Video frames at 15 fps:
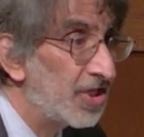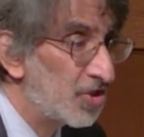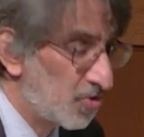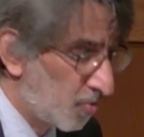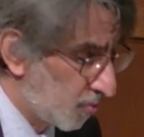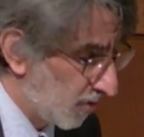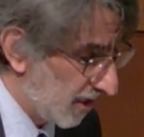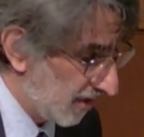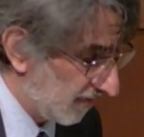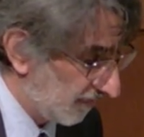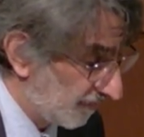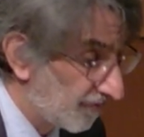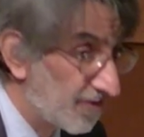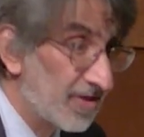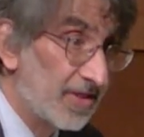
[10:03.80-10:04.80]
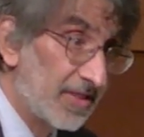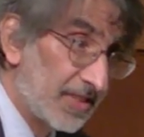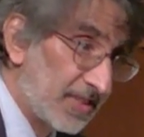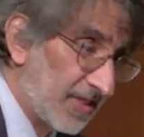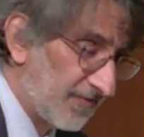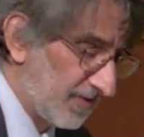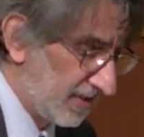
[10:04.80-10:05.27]
12,
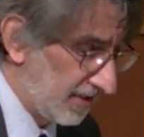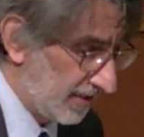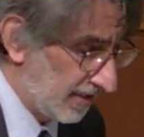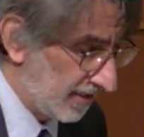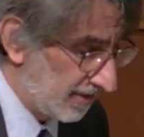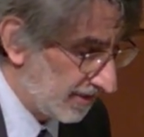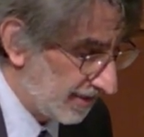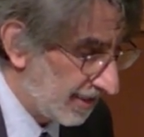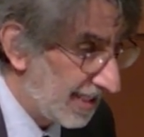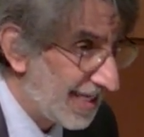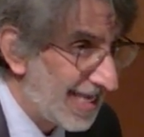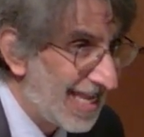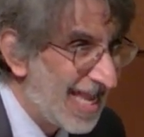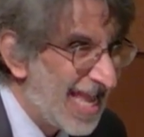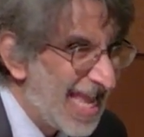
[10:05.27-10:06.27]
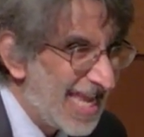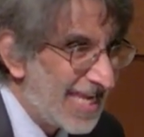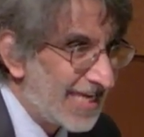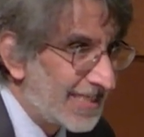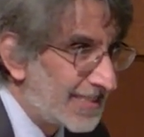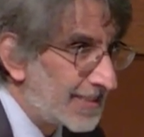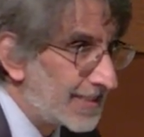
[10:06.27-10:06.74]
1790
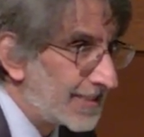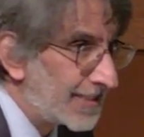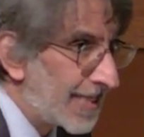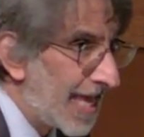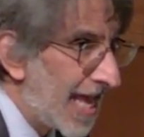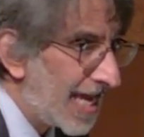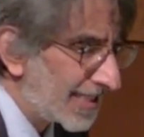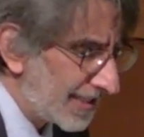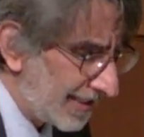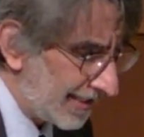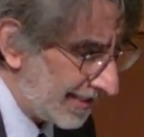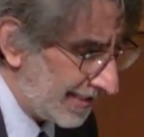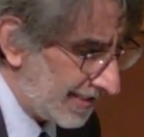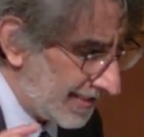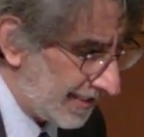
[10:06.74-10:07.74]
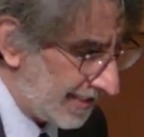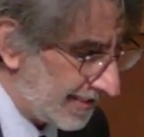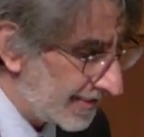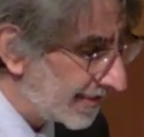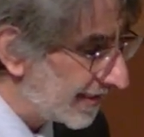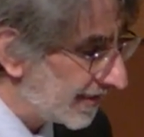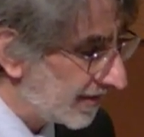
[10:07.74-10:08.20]
exactly
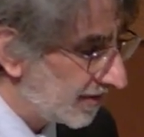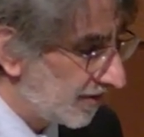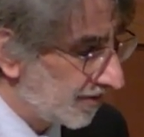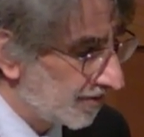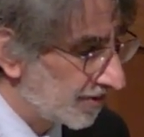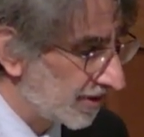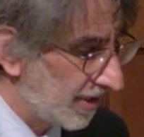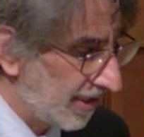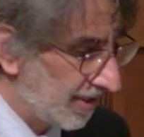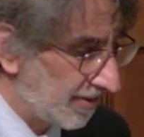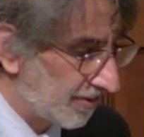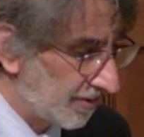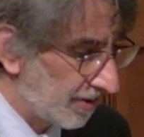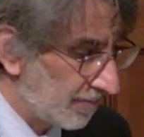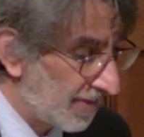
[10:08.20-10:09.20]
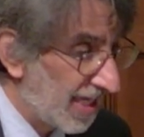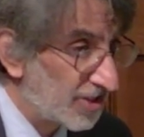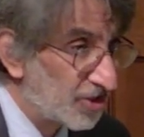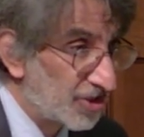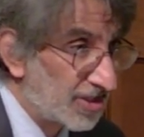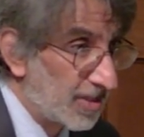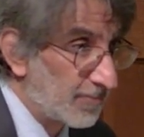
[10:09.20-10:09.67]
19 years later, a
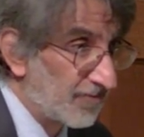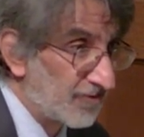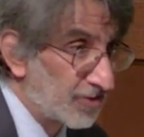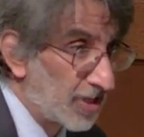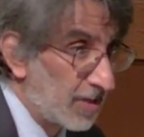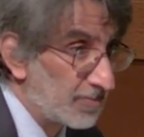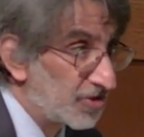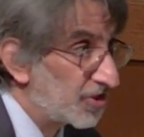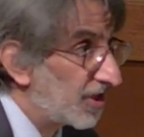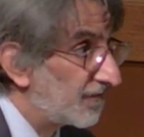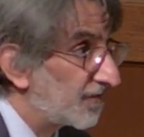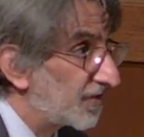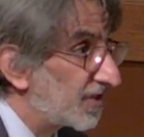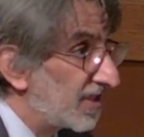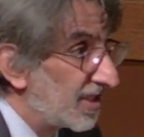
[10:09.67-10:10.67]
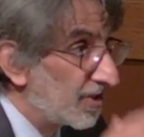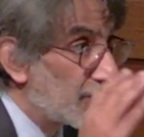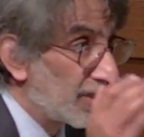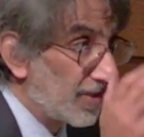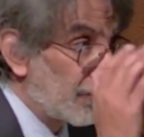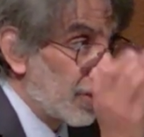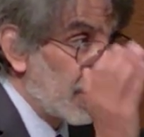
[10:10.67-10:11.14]
magic number for Thomas Jefferson, he
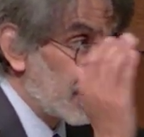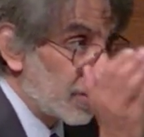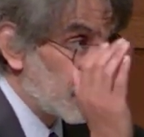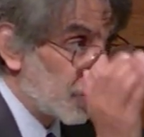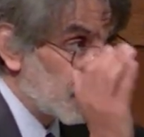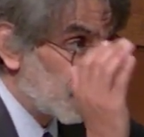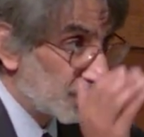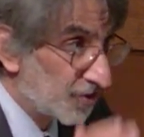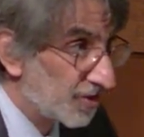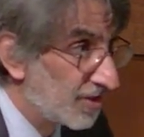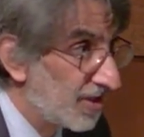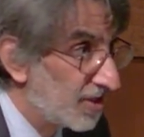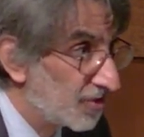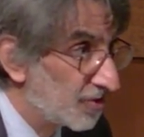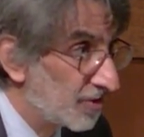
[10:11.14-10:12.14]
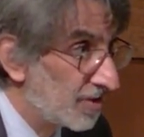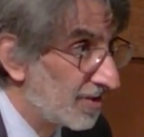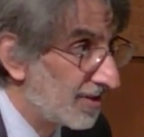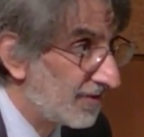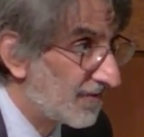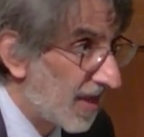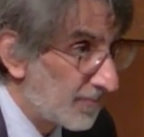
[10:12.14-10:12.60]
thought every constitution should, should
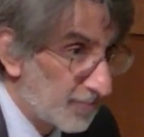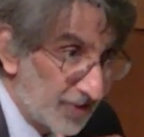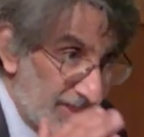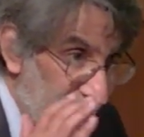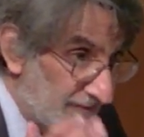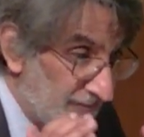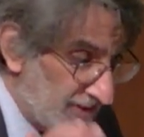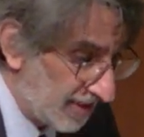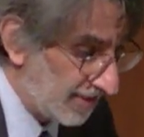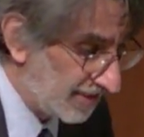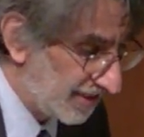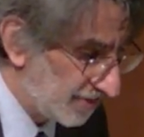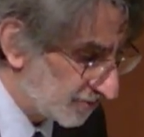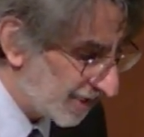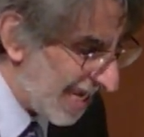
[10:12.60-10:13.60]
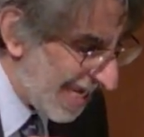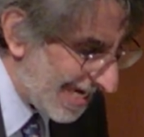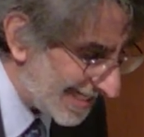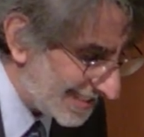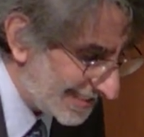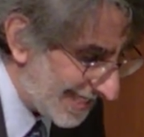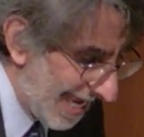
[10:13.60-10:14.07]
evaporate every 19 years.
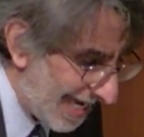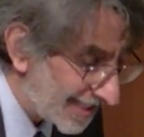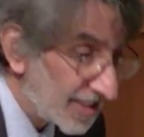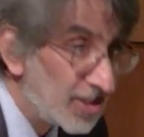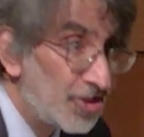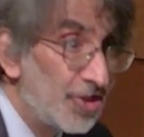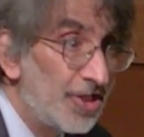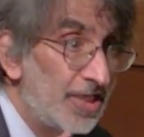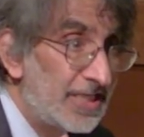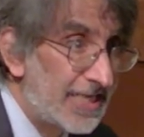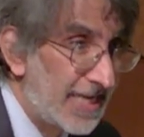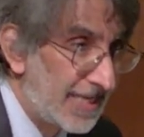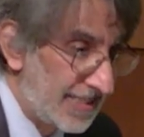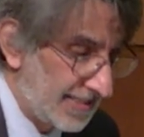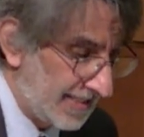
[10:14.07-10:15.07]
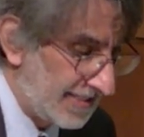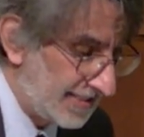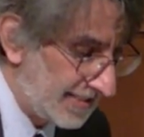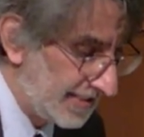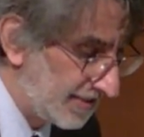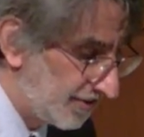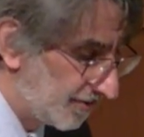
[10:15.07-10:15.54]
Exactly to the day,
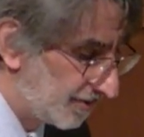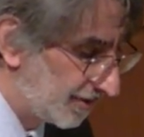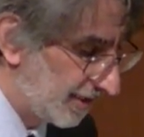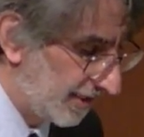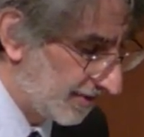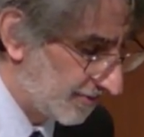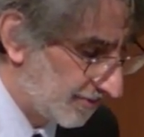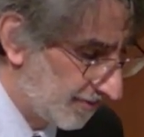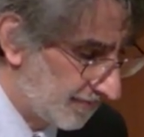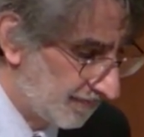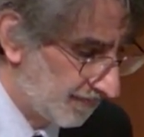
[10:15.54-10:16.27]
19 years later,